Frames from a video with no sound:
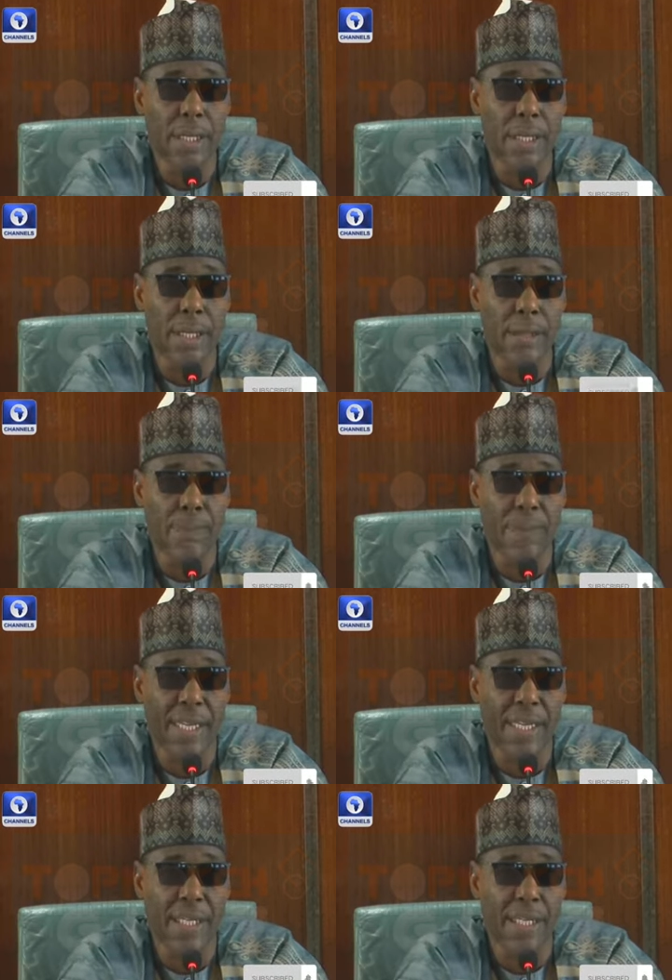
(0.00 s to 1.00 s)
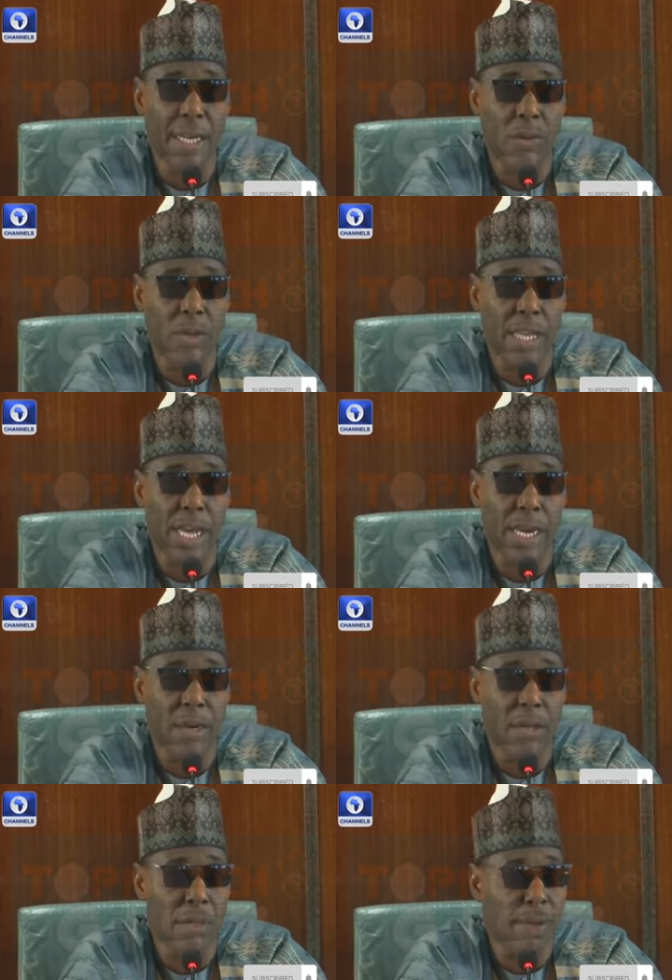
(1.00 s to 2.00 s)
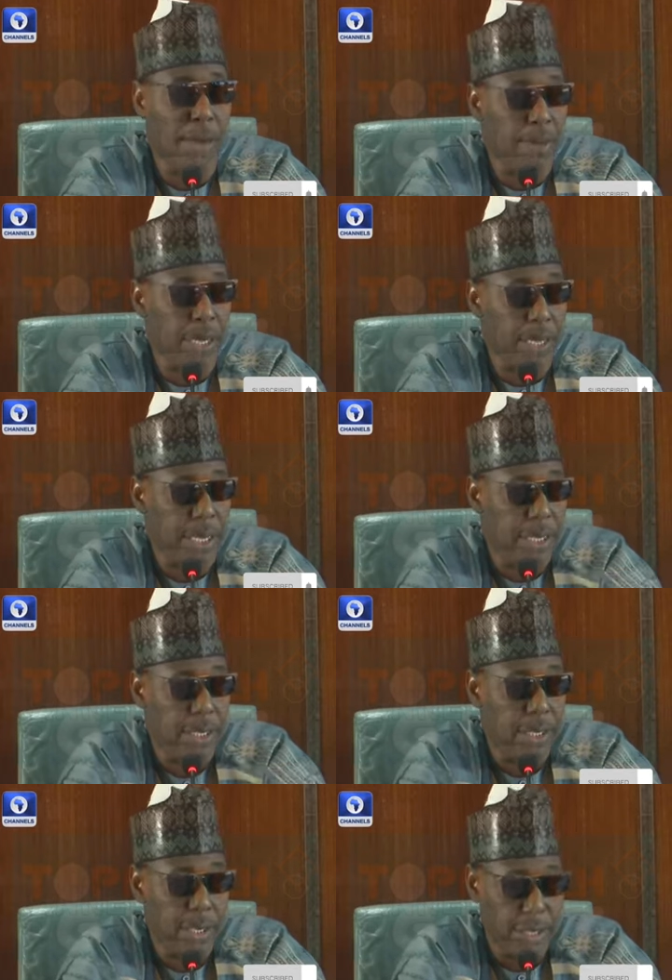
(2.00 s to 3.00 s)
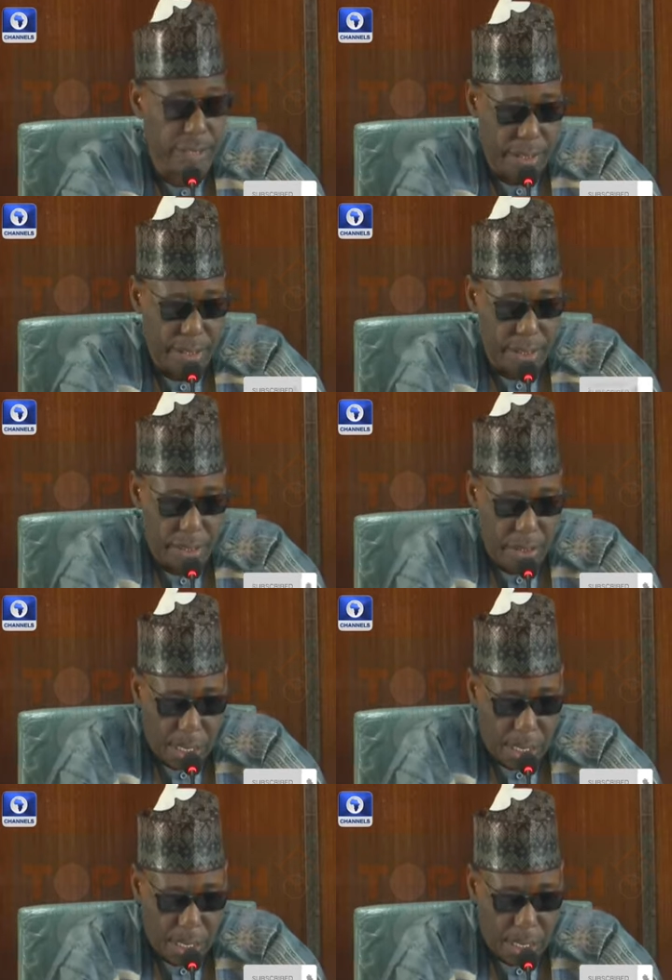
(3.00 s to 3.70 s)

the package that was announced by President in